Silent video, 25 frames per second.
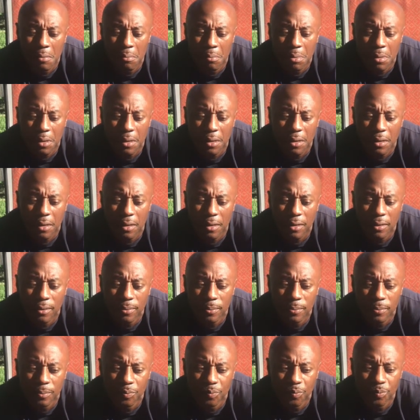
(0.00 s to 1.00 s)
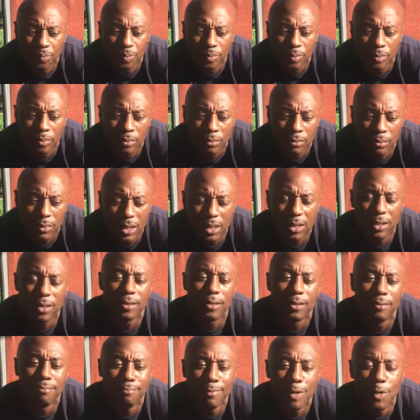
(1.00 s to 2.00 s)
But uh, this
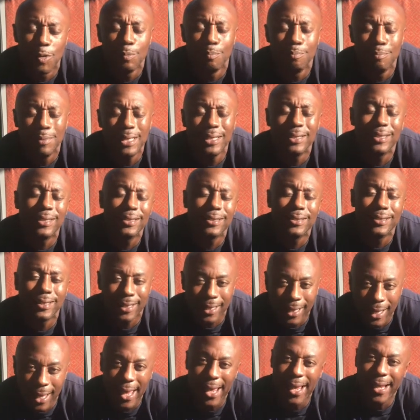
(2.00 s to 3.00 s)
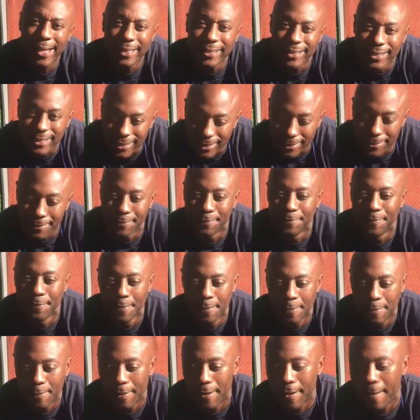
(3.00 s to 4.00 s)
is a momentous occasion,
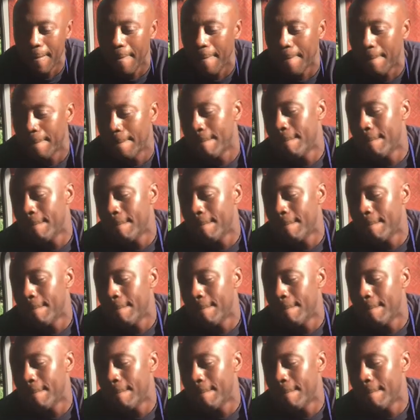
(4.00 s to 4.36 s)
right?